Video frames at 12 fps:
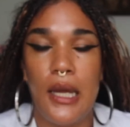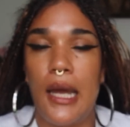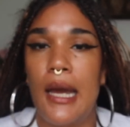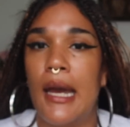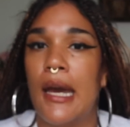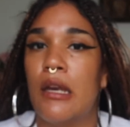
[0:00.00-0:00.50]

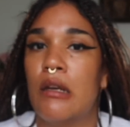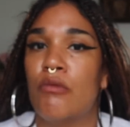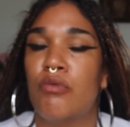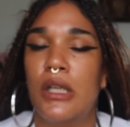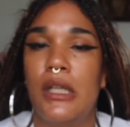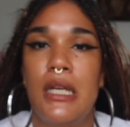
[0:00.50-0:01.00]

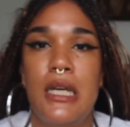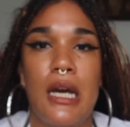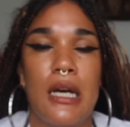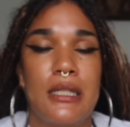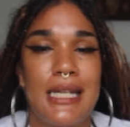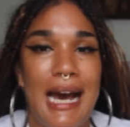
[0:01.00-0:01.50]
and
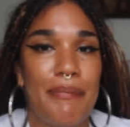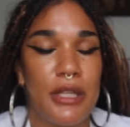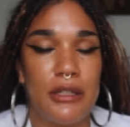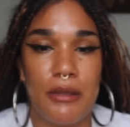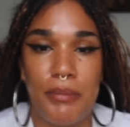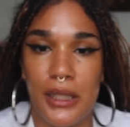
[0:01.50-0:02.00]
really adapt
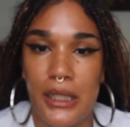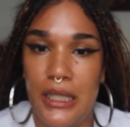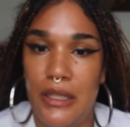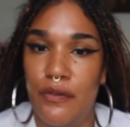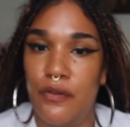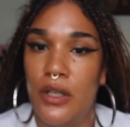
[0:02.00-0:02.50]
with the
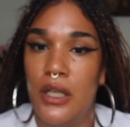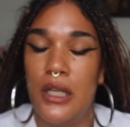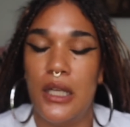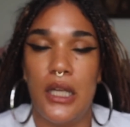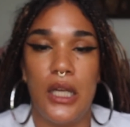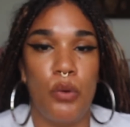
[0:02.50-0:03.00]
belief
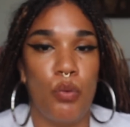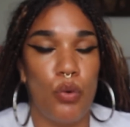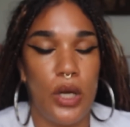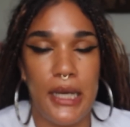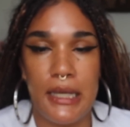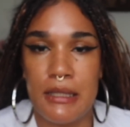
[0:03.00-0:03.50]

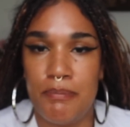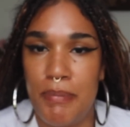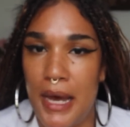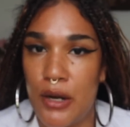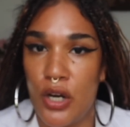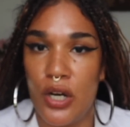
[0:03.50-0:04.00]
it's
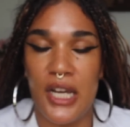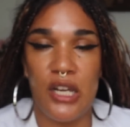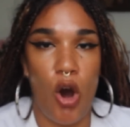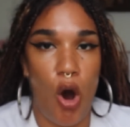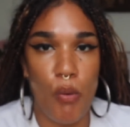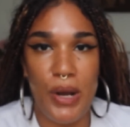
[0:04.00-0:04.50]
better.
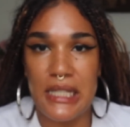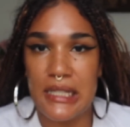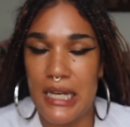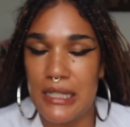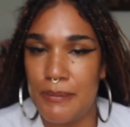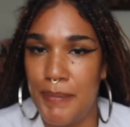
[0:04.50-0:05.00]
It always
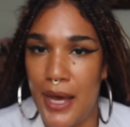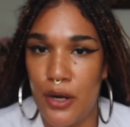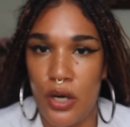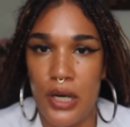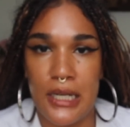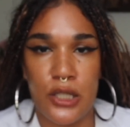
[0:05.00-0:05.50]
gets
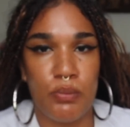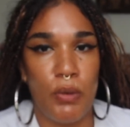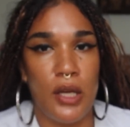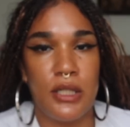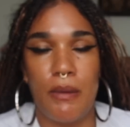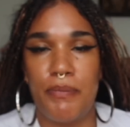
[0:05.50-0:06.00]
better. It's
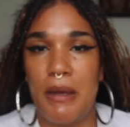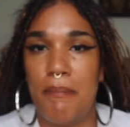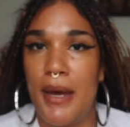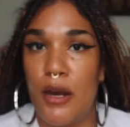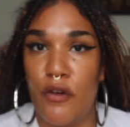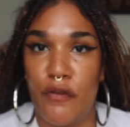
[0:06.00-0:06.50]
something
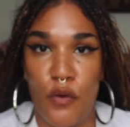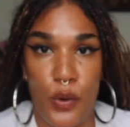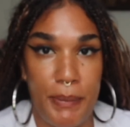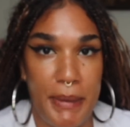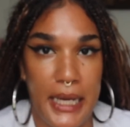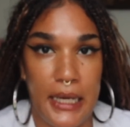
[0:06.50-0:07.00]
better
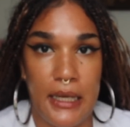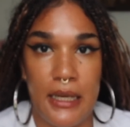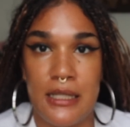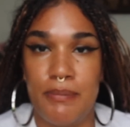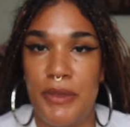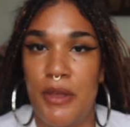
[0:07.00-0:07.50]
for me.
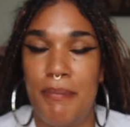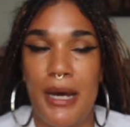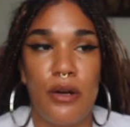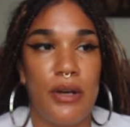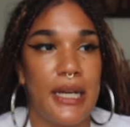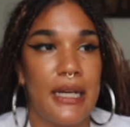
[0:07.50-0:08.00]
It's the
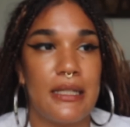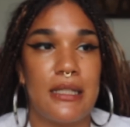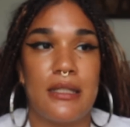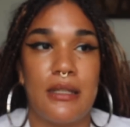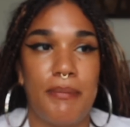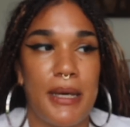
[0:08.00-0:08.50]
better it gets
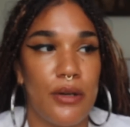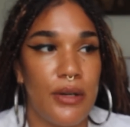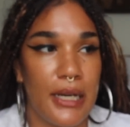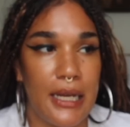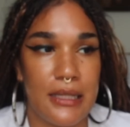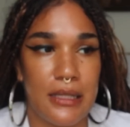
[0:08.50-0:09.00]
is the better
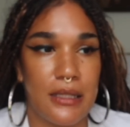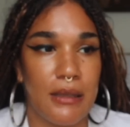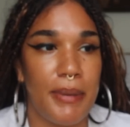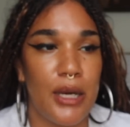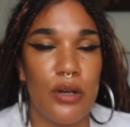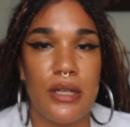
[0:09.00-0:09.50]
it gets is the
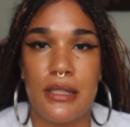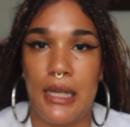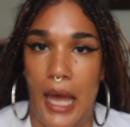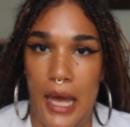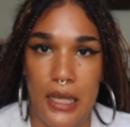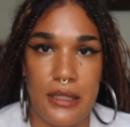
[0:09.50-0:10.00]
better it
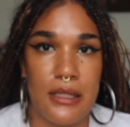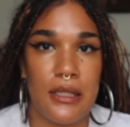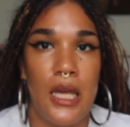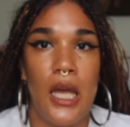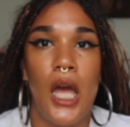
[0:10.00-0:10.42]
gets.